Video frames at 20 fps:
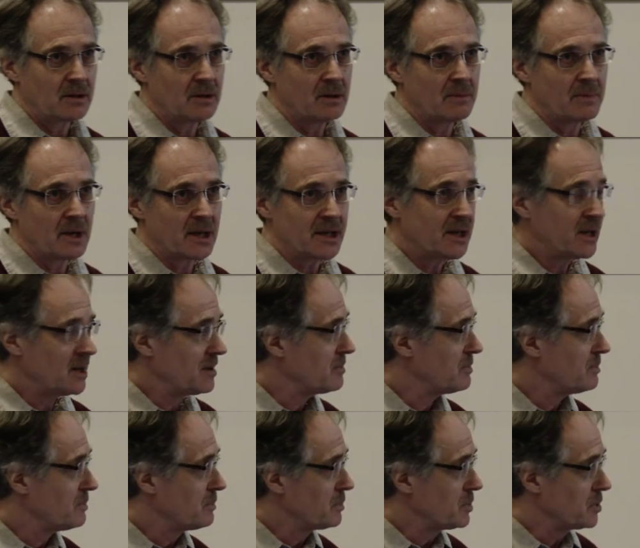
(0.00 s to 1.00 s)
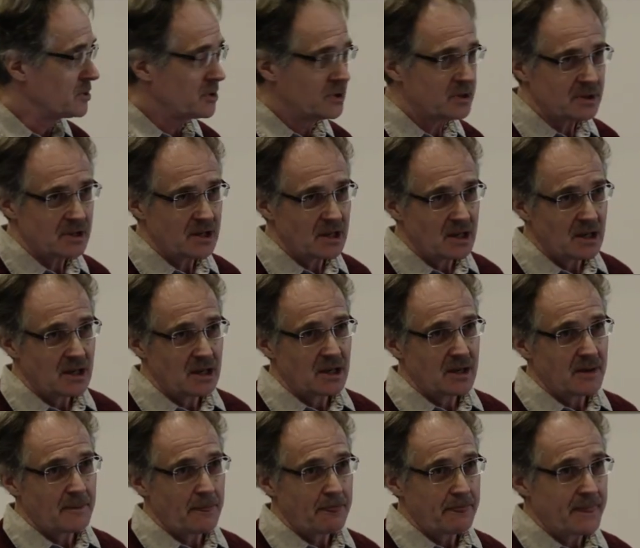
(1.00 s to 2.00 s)
the money put
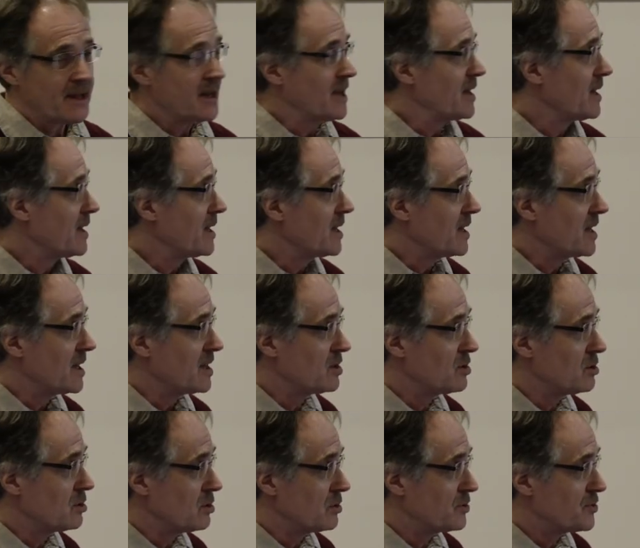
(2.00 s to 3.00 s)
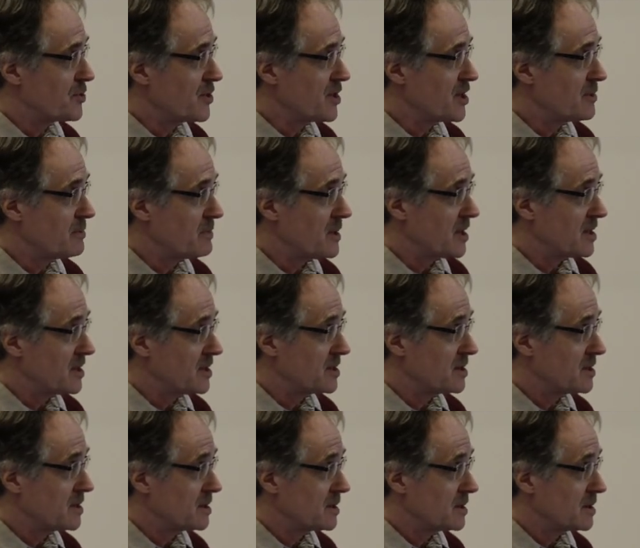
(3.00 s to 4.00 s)
into
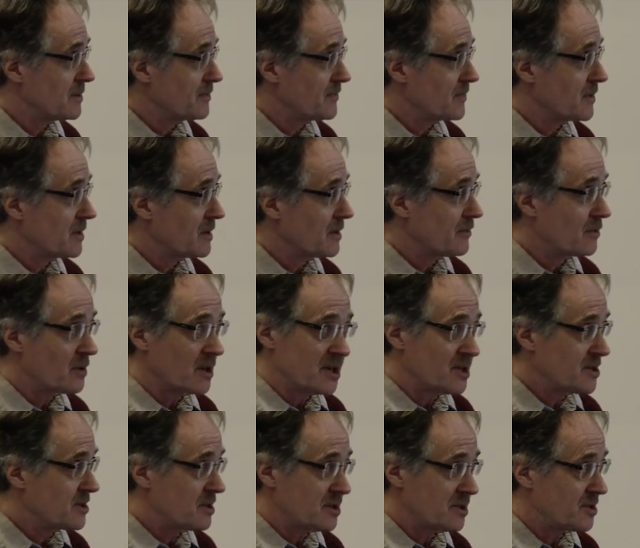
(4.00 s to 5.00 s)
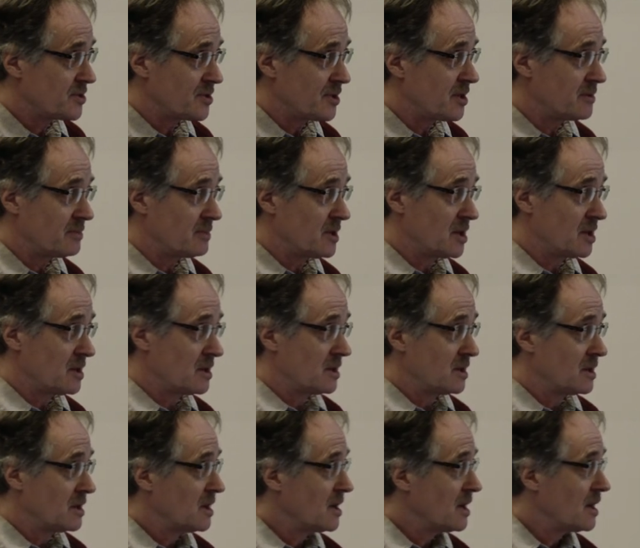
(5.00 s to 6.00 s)
treatment, for instance treatment,
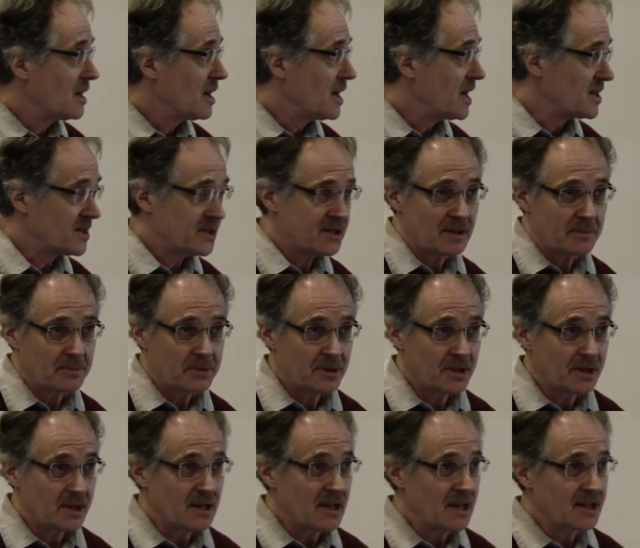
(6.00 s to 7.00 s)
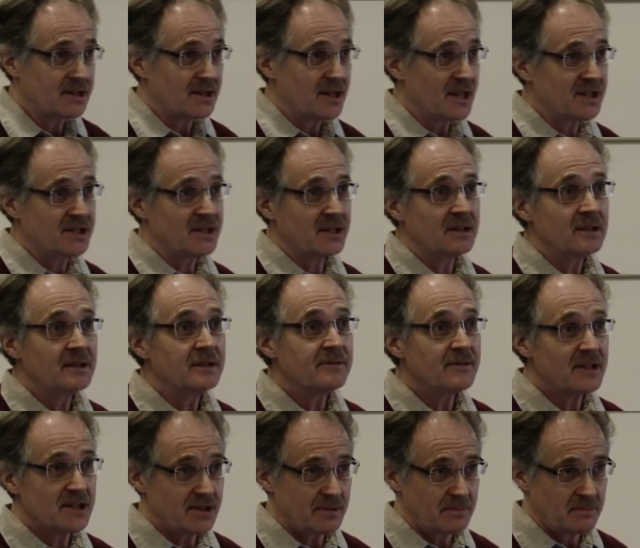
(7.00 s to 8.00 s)
as something, as an
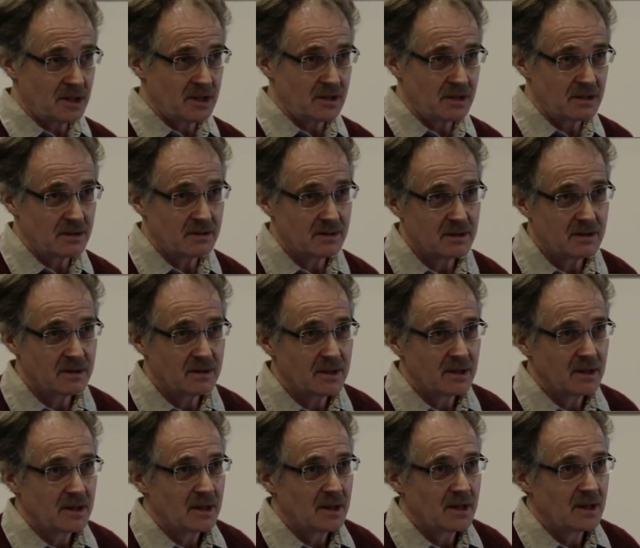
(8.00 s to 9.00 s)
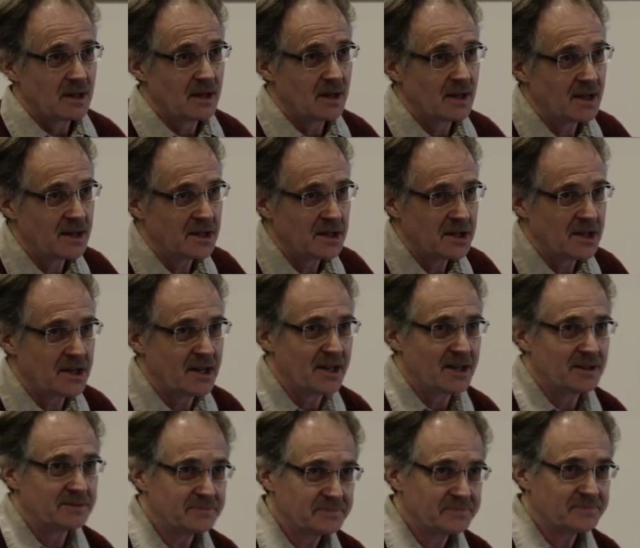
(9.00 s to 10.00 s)
investment. And
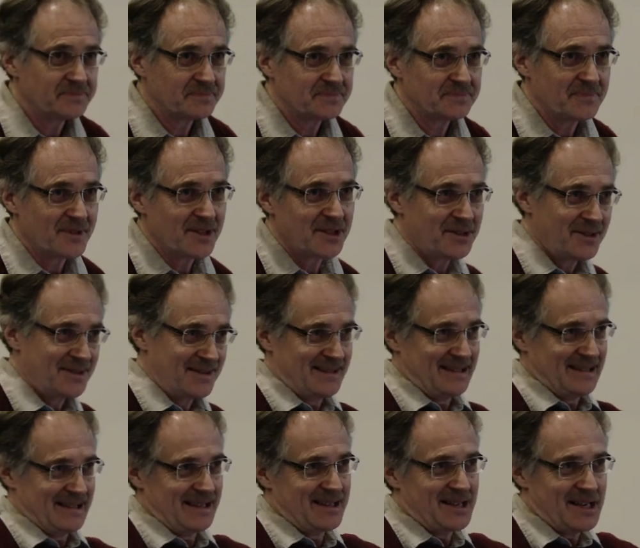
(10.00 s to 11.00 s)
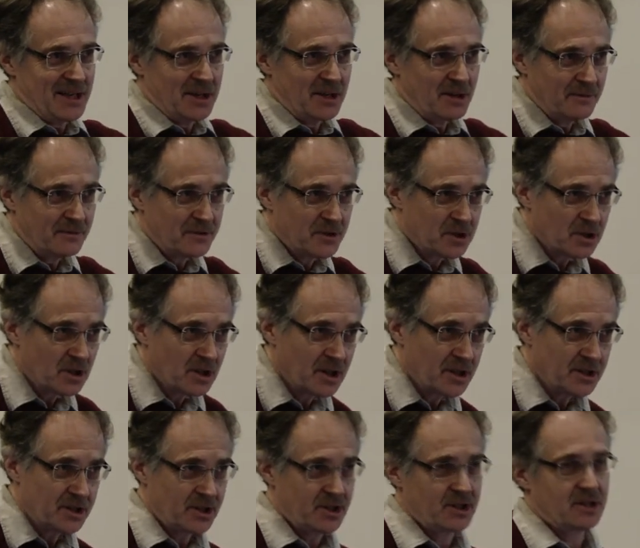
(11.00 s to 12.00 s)
it kind of
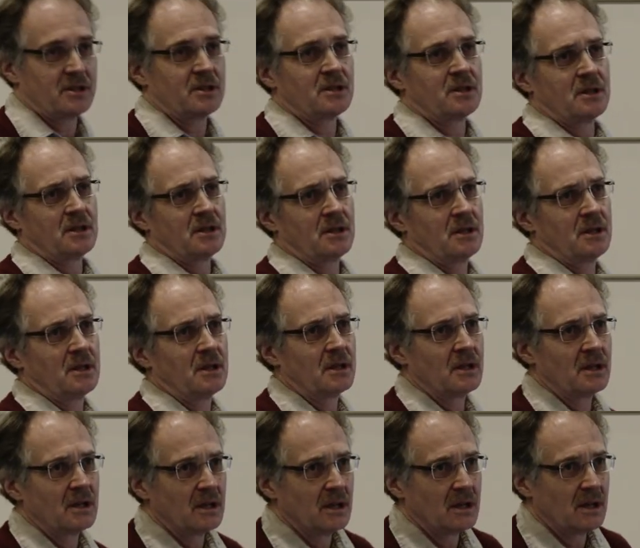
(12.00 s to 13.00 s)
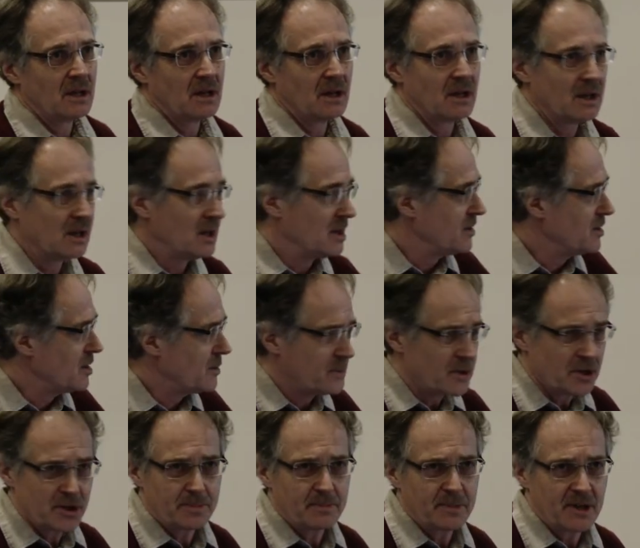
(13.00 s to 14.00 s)
turns the
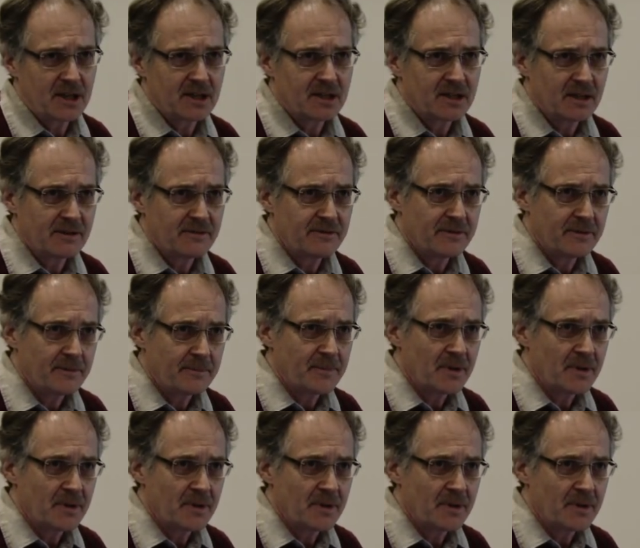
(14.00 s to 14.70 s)
perspective